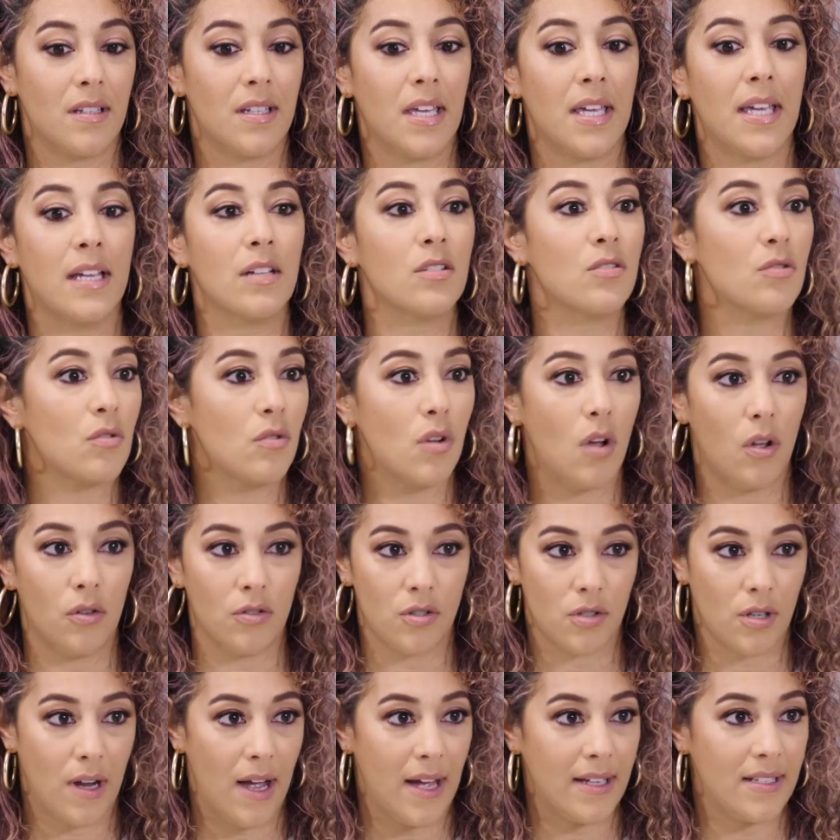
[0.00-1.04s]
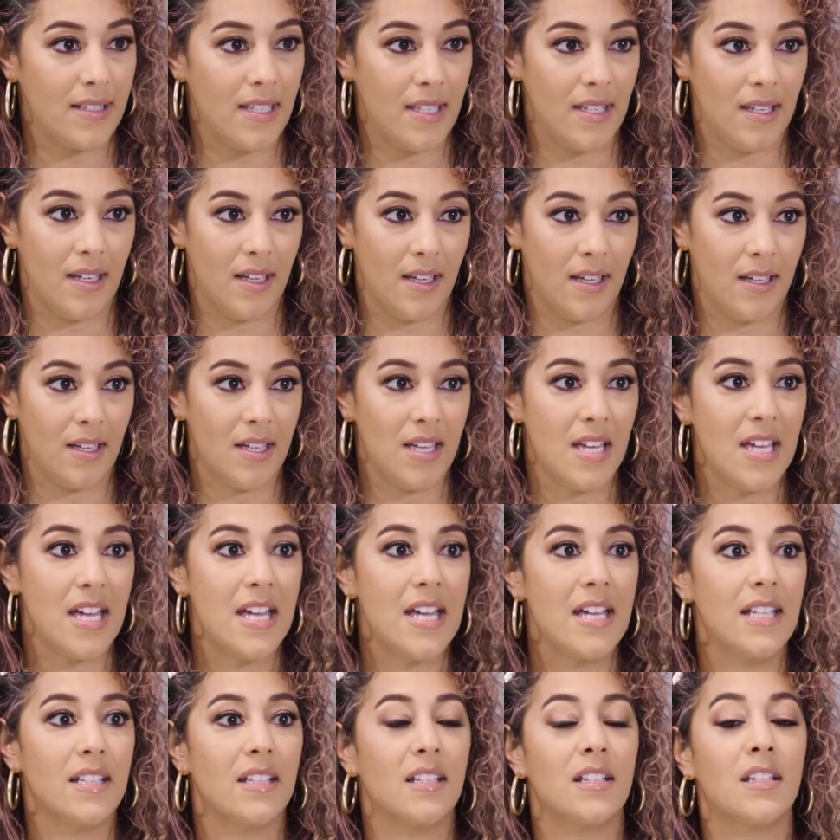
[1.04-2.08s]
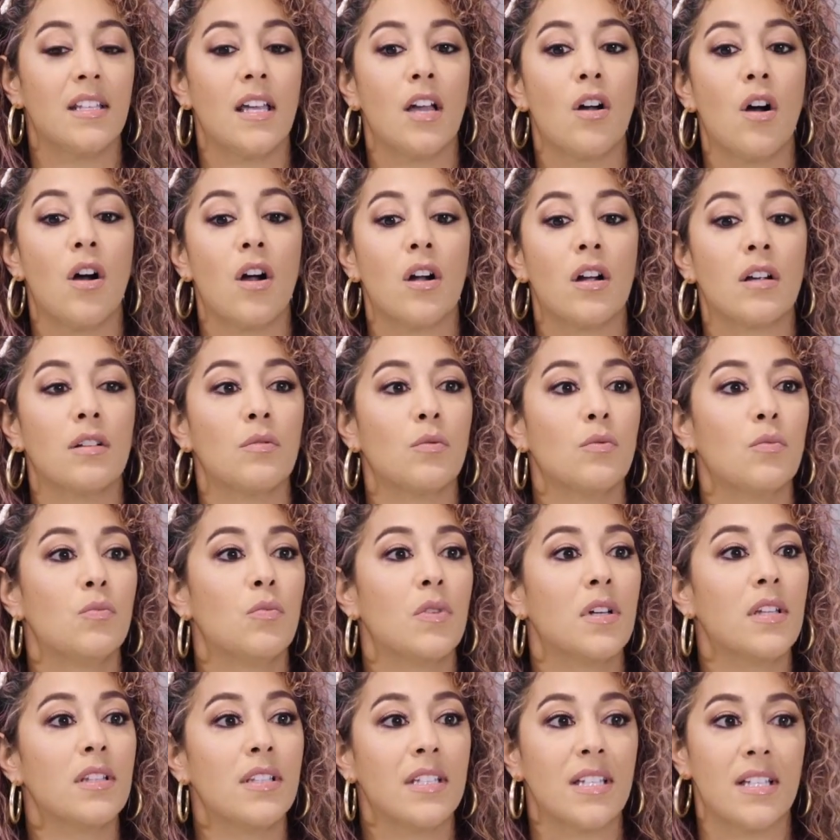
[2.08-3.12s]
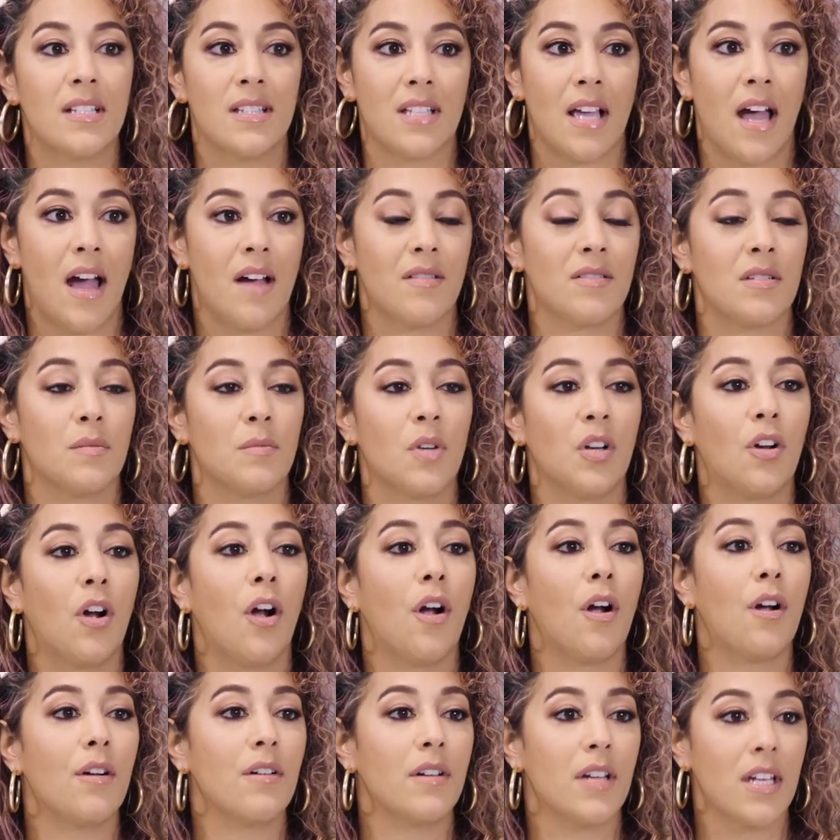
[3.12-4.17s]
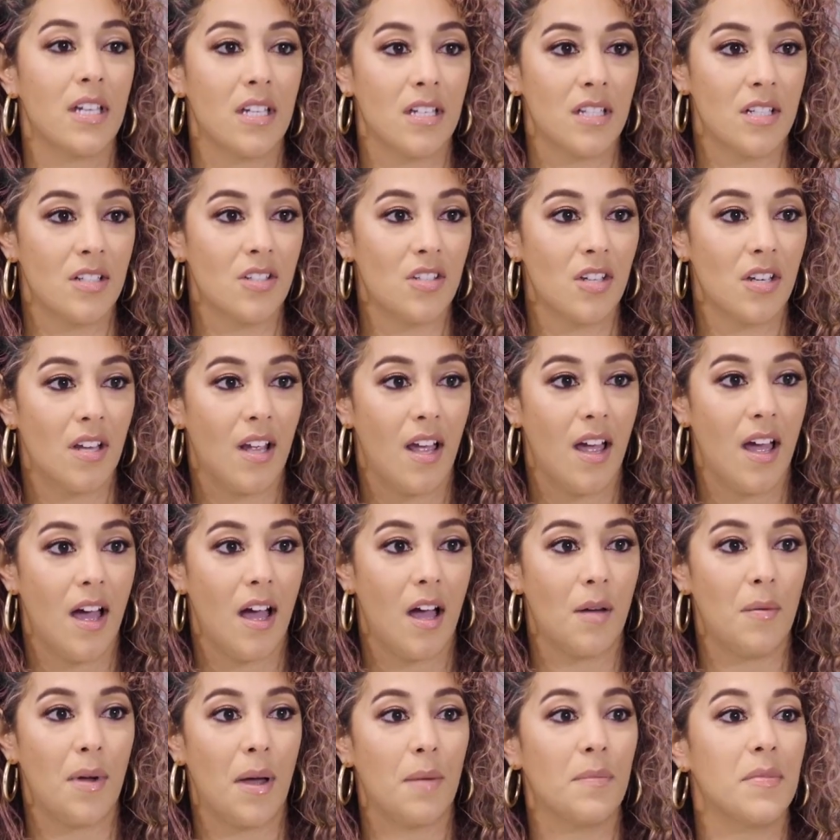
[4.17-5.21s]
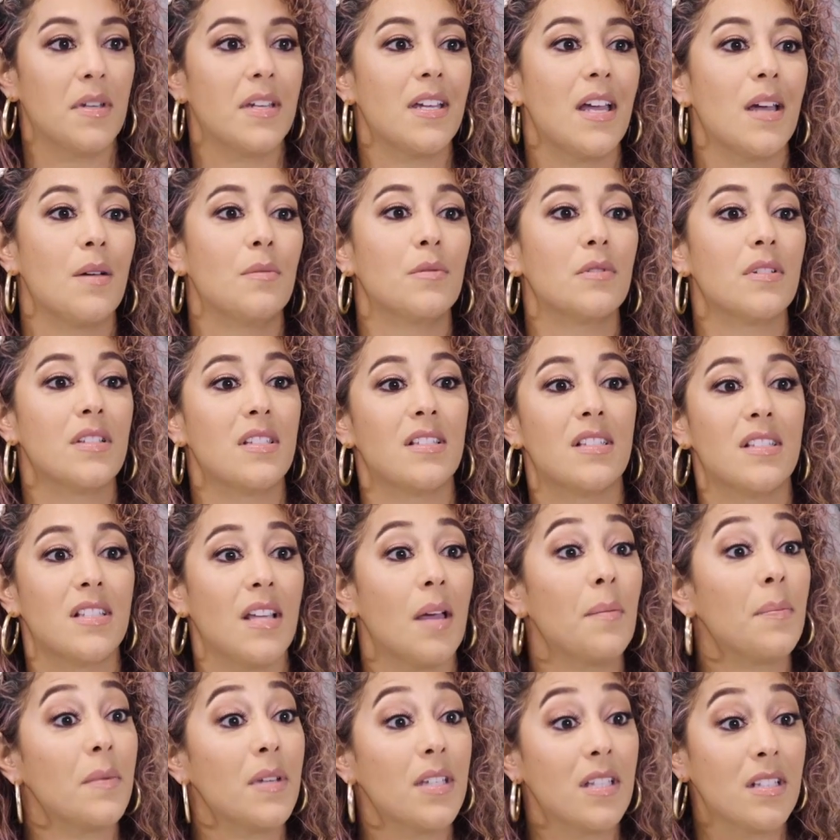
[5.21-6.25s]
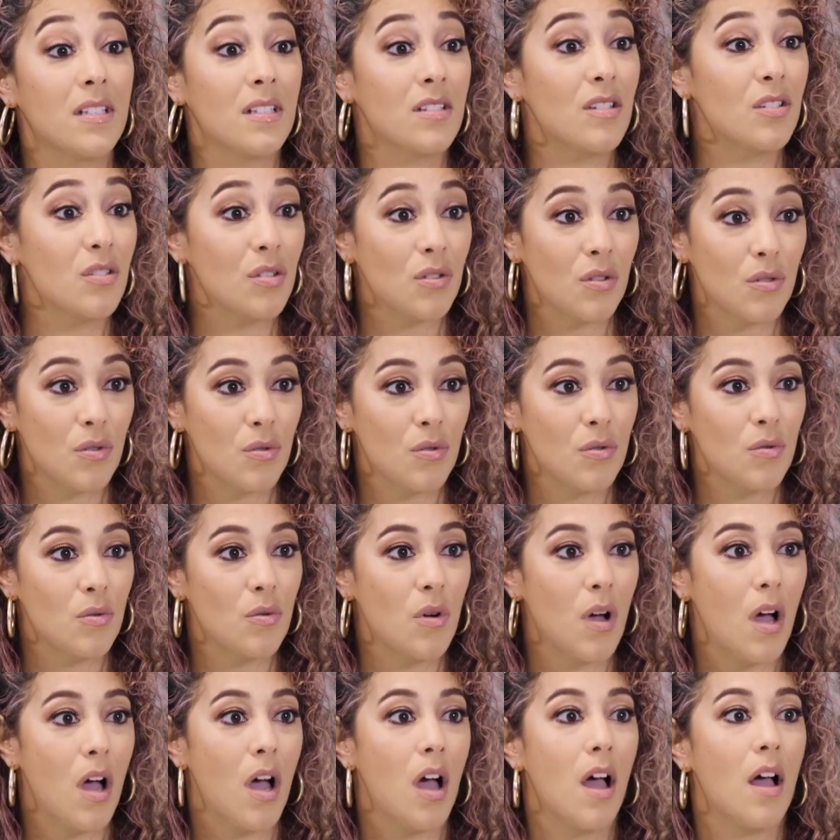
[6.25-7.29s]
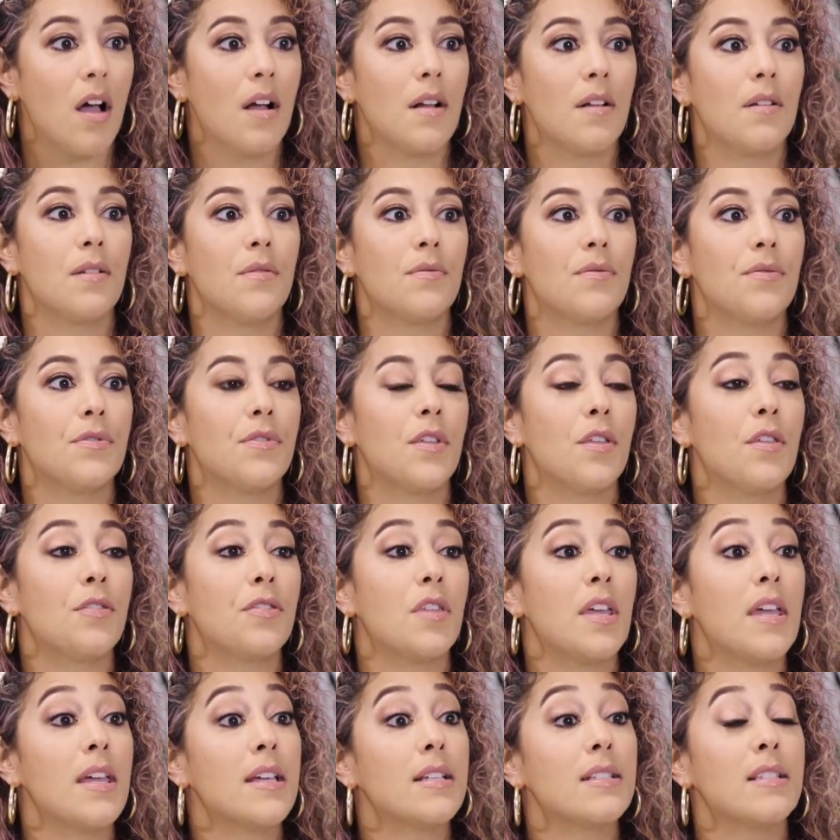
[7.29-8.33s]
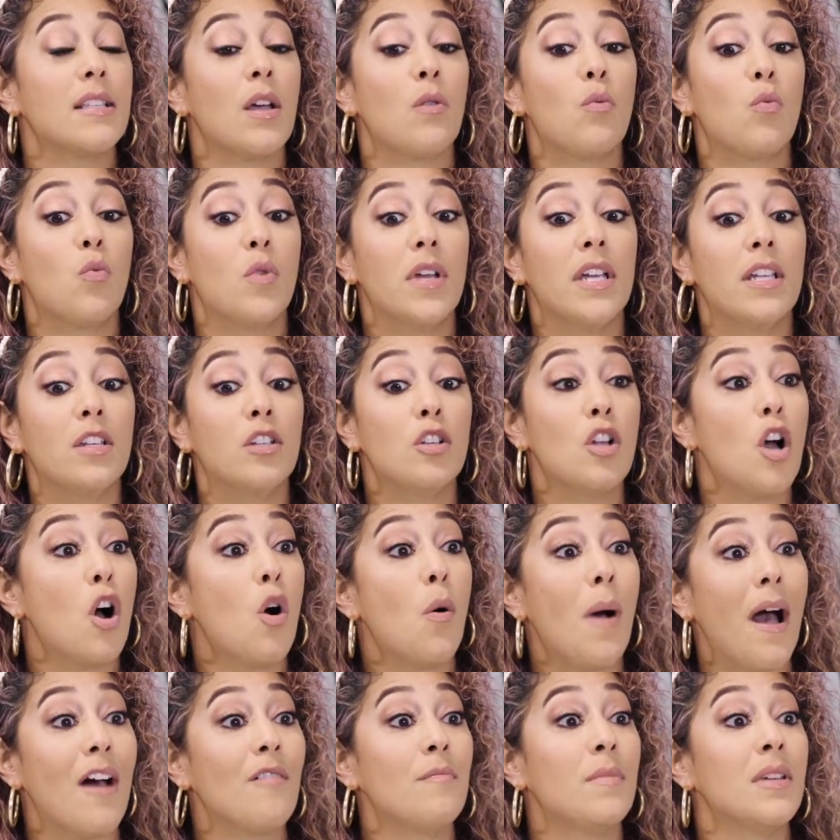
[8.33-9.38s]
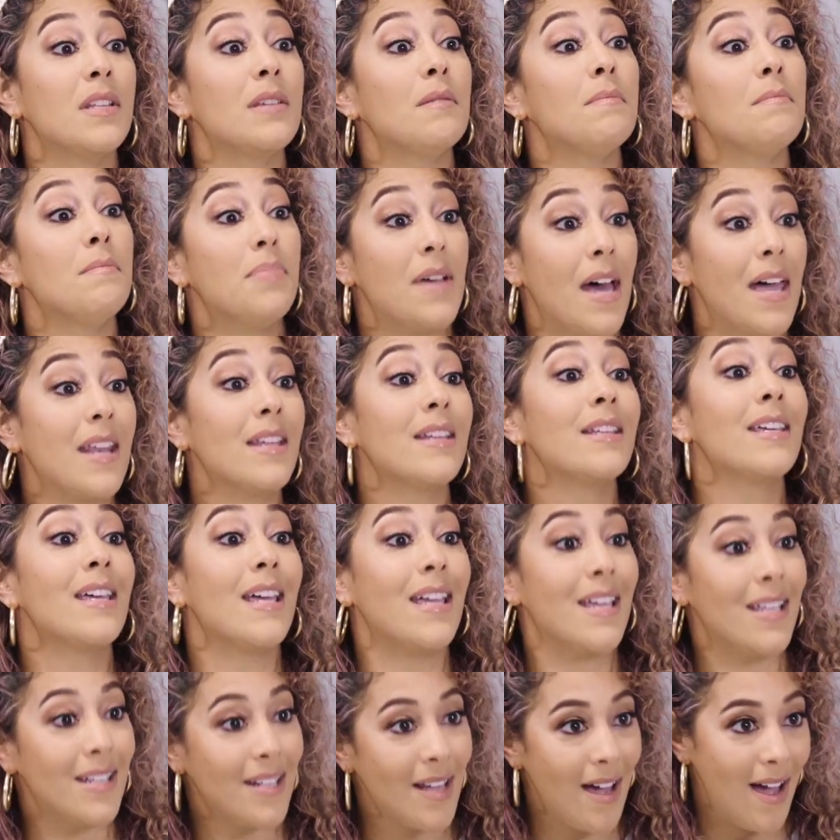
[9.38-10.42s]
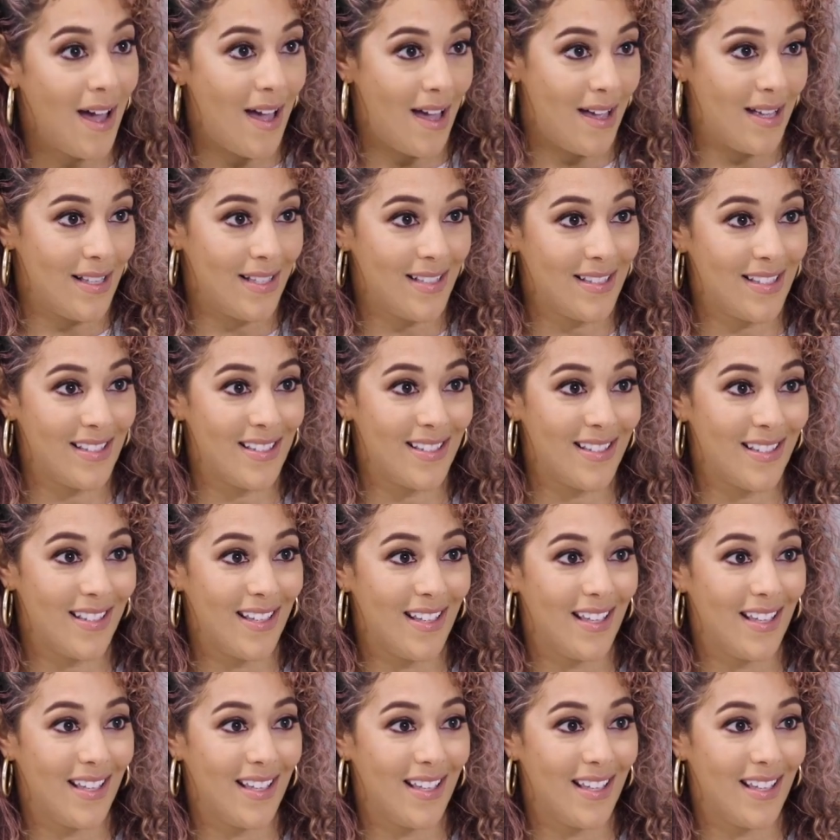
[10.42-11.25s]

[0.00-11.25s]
cancel culture idea that they aren't willing to have some courage about being able to step into the things that we know have been embedded in us